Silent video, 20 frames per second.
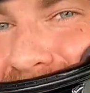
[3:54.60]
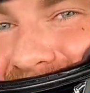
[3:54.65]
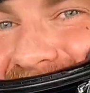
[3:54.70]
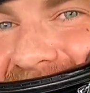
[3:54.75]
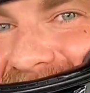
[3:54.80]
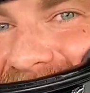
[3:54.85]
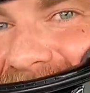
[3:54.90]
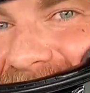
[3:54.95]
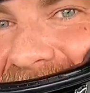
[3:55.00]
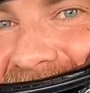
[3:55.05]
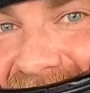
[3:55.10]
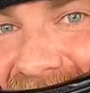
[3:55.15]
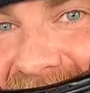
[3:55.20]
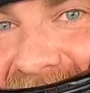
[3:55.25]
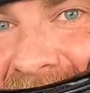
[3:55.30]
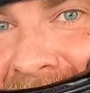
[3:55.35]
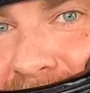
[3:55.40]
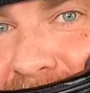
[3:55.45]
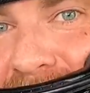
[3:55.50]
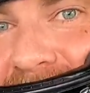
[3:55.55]
was that the
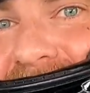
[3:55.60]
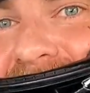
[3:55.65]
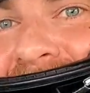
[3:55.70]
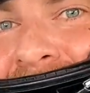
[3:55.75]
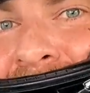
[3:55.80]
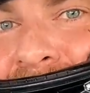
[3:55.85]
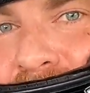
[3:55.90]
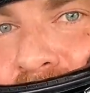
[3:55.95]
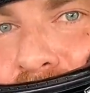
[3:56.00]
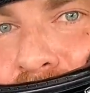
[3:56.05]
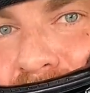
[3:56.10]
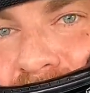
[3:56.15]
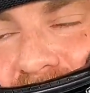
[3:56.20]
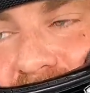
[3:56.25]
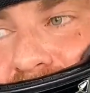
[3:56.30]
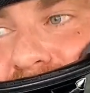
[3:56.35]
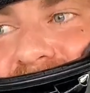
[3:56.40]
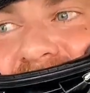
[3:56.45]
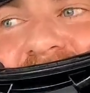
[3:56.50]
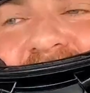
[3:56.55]
clamp came loose,
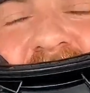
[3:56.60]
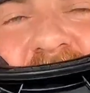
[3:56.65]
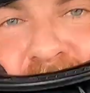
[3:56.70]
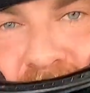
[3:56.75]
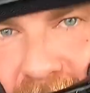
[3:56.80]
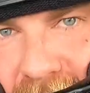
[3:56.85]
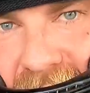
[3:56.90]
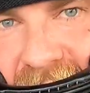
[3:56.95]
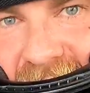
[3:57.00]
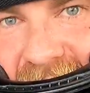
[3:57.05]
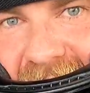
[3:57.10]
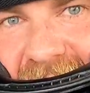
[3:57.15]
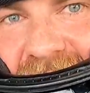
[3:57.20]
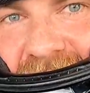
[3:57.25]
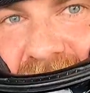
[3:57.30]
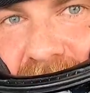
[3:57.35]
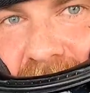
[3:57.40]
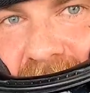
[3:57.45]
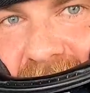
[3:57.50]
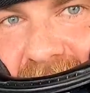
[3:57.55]
so it had sprayed
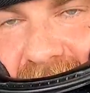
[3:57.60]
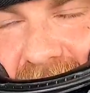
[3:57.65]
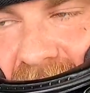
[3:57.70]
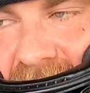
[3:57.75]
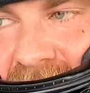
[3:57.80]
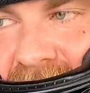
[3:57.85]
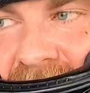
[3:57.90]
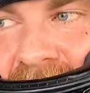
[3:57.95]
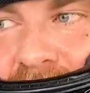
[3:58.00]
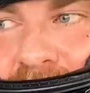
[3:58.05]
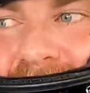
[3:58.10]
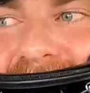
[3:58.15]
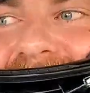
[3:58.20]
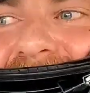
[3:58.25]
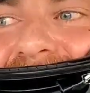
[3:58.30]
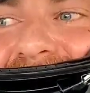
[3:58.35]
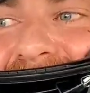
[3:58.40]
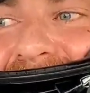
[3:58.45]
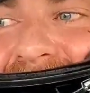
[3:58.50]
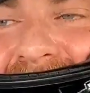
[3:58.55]
everywhere. We
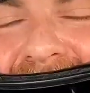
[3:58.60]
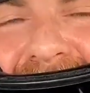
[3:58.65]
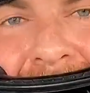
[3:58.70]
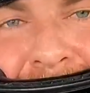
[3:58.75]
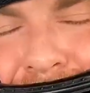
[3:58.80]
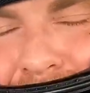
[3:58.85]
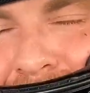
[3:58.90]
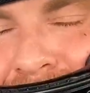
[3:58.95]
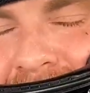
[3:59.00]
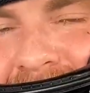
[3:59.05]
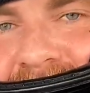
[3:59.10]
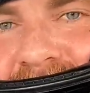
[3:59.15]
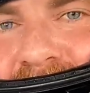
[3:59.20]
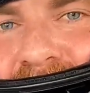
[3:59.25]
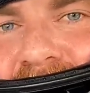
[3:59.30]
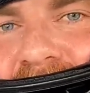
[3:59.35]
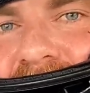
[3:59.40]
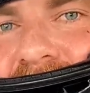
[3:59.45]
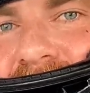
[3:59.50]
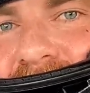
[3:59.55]
cleaned it up as much as
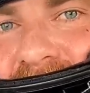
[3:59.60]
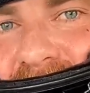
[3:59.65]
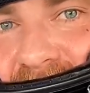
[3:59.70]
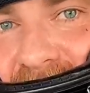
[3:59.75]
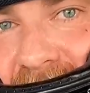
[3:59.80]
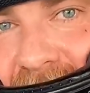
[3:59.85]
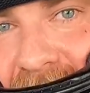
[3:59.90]
we could.